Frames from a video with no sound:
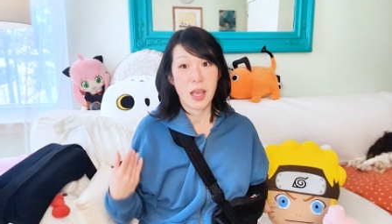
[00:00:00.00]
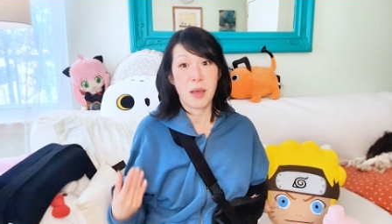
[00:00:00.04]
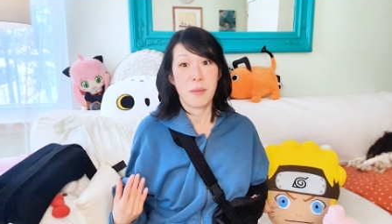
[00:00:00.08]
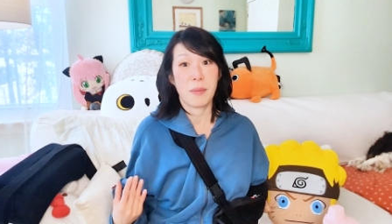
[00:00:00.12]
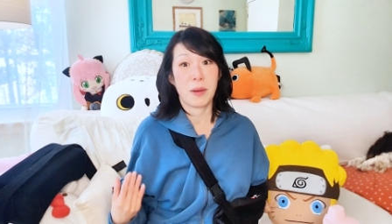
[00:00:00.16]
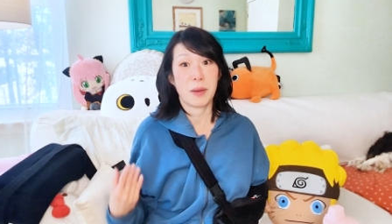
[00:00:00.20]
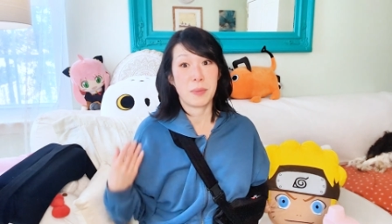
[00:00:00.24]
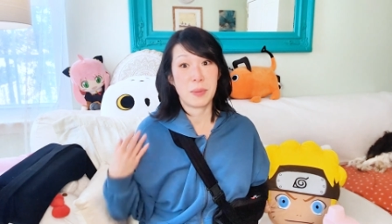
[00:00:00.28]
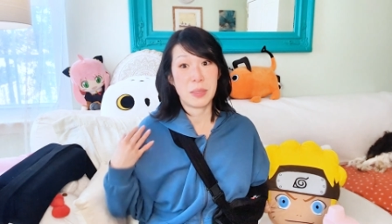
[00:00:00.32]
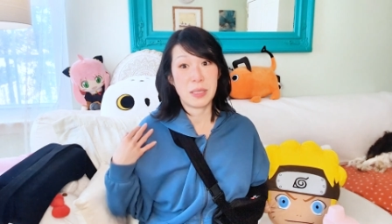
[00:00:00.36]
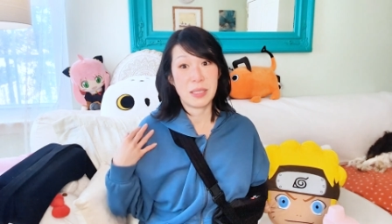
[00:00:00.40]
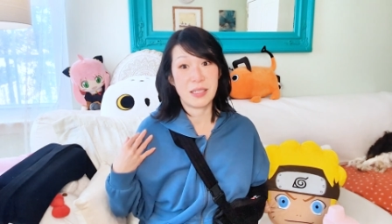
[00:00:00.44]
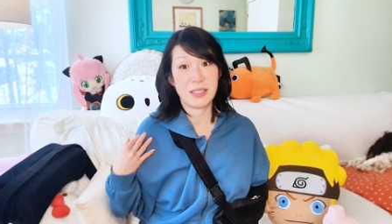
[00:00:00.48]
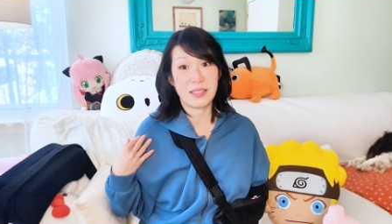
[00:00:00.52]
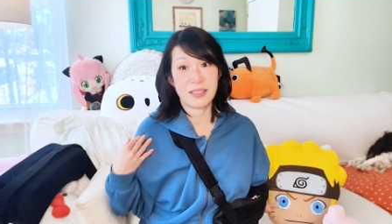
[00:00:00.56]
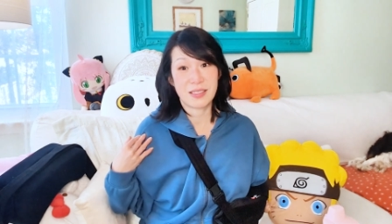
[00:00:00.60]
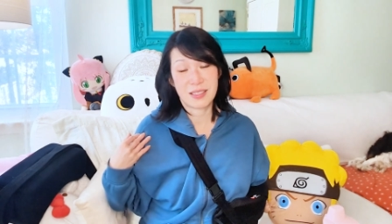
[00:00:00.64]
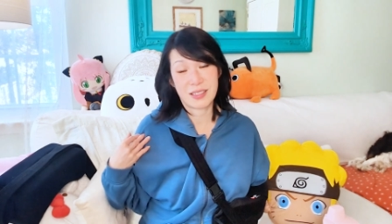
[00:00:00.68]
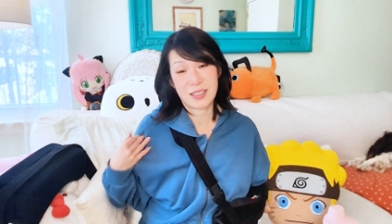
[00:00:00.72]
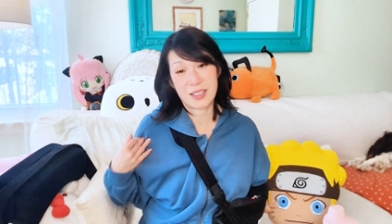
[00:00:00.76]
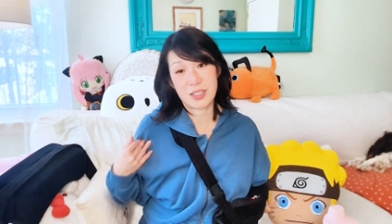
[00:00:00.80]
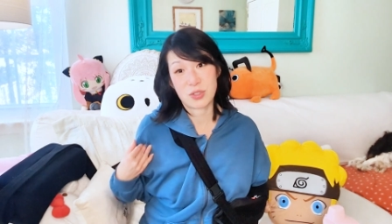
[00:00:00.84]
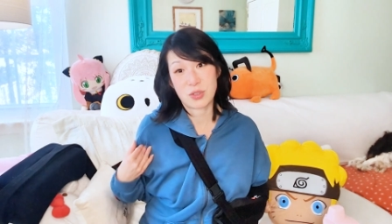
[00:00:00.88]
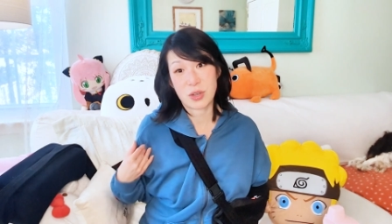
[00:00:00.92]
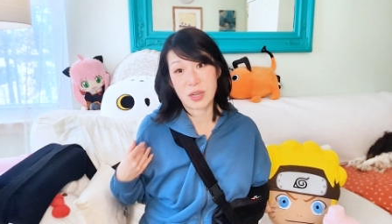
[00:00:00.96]
my PT is
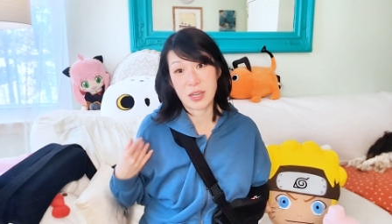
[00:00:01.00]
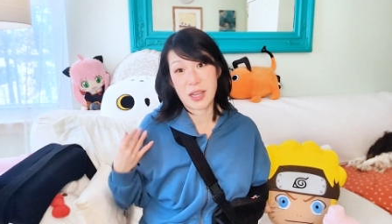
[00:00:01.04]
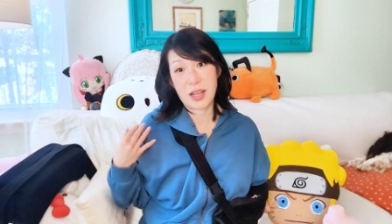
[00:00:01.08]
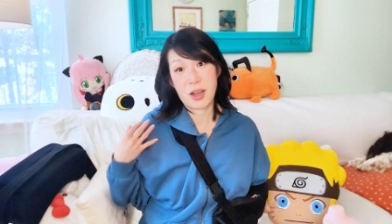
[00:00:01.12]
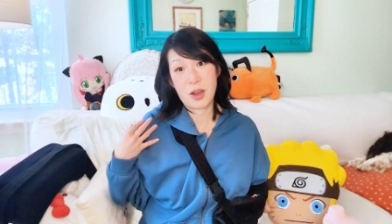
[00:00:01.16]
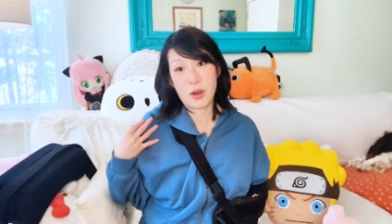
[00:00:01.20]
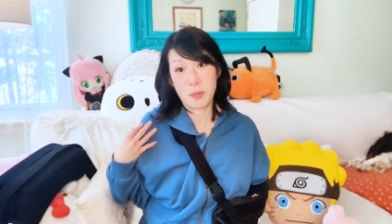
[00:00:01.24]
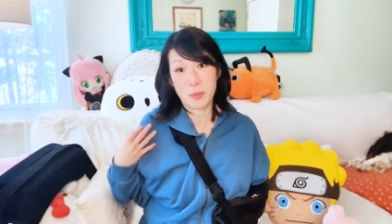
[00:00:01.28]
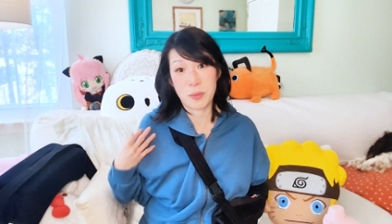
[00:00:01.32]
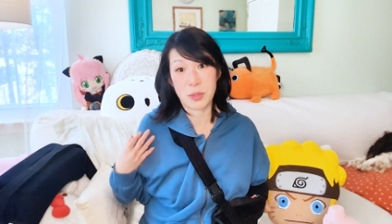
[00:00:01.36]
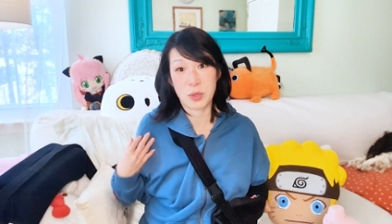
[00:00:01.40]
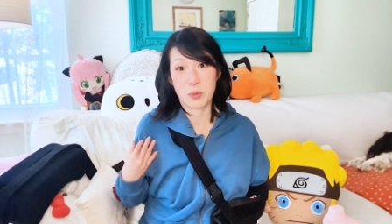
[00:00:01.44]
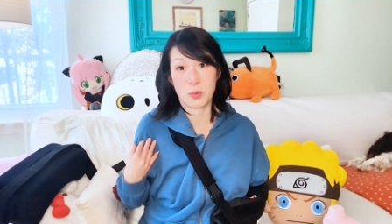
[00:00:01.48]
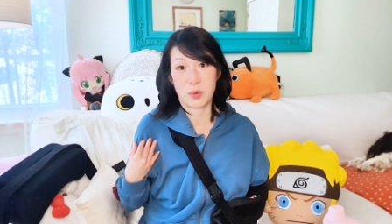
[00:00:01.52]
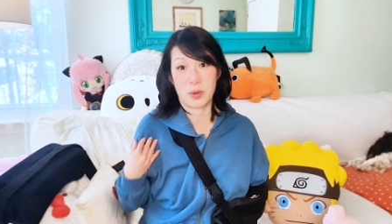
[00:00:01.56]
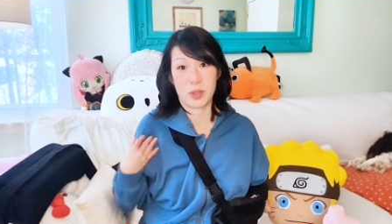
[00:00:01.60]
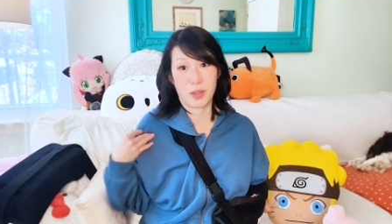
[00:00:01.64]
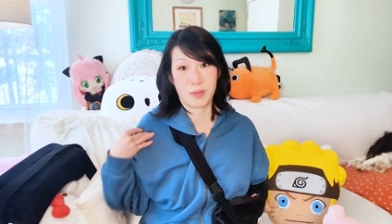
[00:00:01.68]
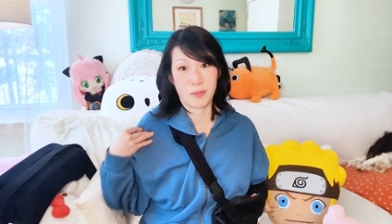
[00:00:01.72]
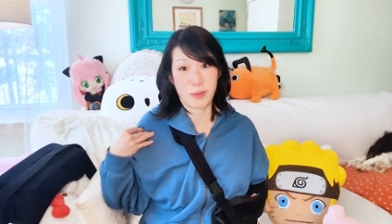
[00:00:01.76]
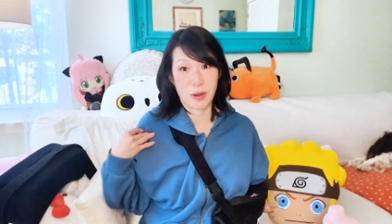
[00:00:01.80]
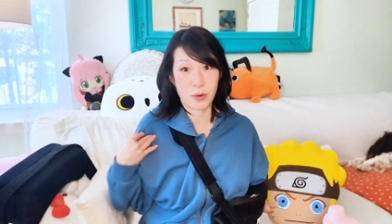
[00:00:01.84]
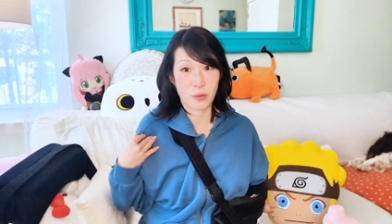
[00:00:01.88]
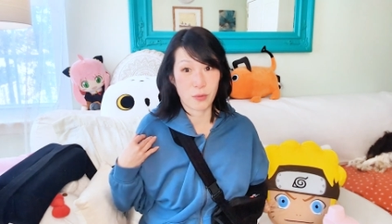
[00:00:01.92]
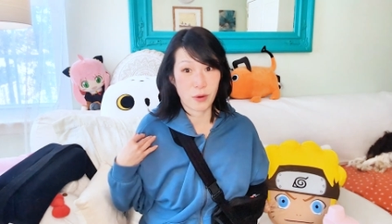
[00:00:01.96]
going to try to help me with
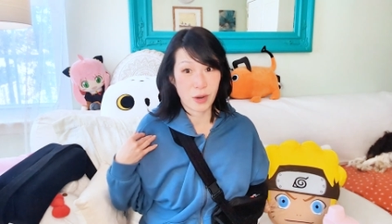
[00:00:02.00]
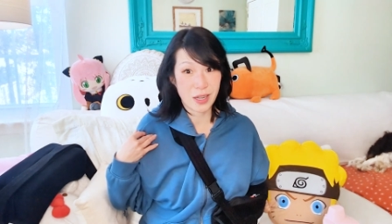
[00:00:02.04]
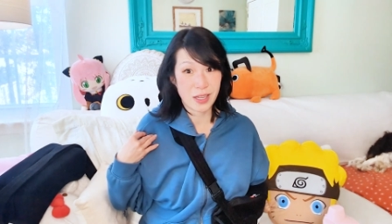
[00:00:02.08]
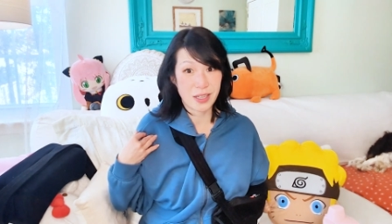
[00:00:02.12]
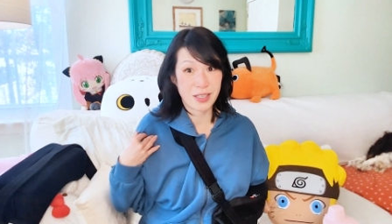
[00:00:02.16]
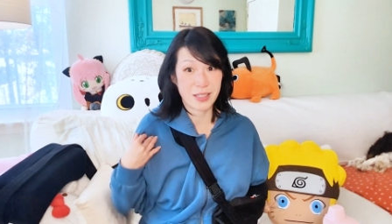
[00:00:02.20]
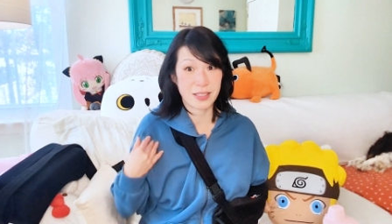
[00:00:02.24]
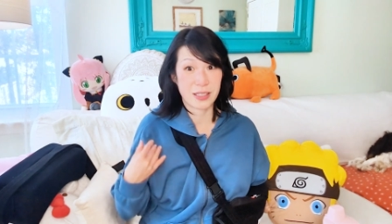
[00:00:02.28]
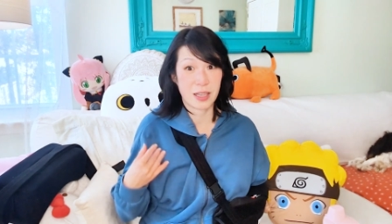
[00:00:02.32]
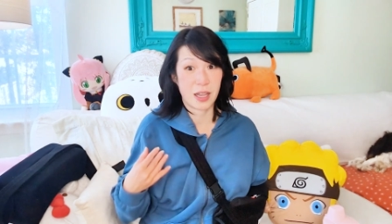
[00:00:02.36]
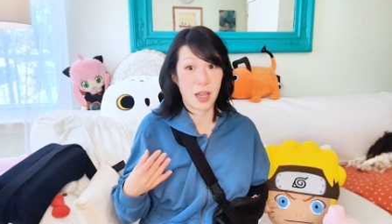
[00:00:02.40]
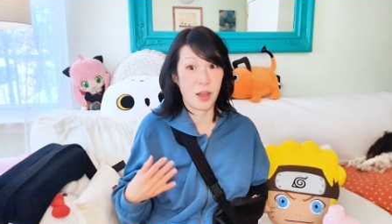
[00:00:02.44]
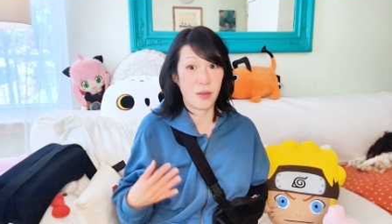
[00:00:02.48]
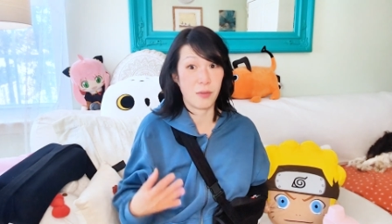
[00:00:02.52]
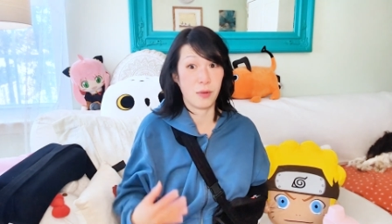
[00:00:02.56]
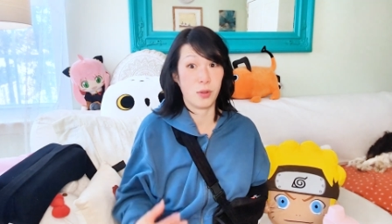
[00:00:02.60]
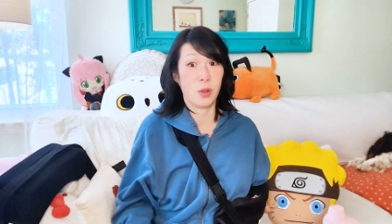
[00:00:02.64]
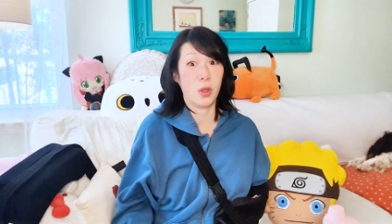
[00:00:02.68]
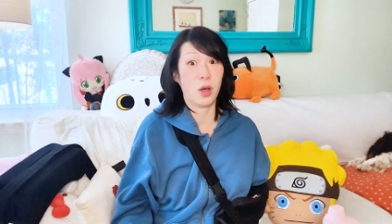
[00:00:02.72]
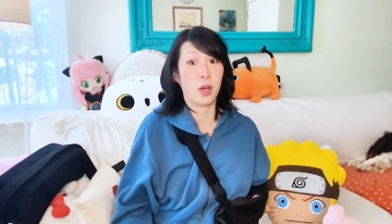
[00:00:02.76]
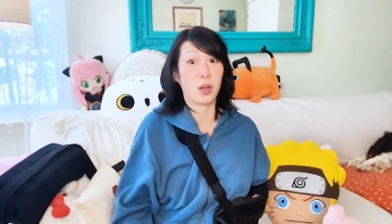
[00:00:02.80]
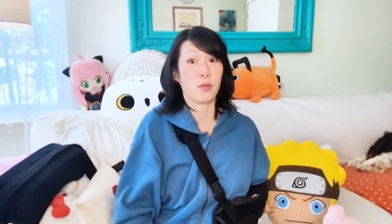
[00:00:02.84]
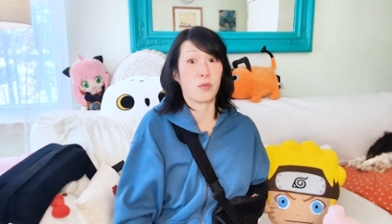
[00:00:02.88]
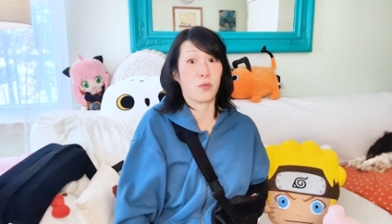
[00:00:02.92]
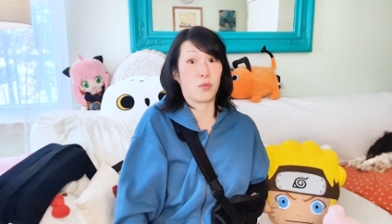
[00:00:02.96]
my right because I have a
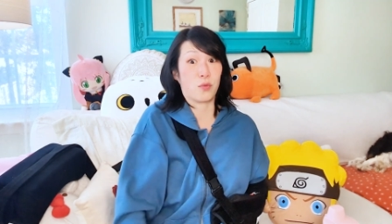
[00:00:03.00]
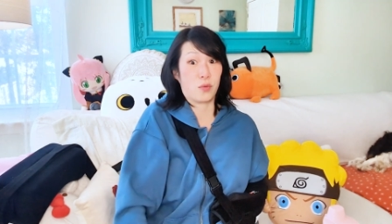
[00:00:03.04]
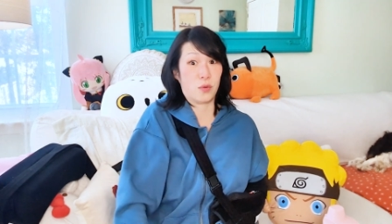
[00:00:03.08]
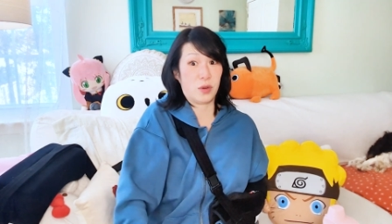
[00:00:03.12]
lot of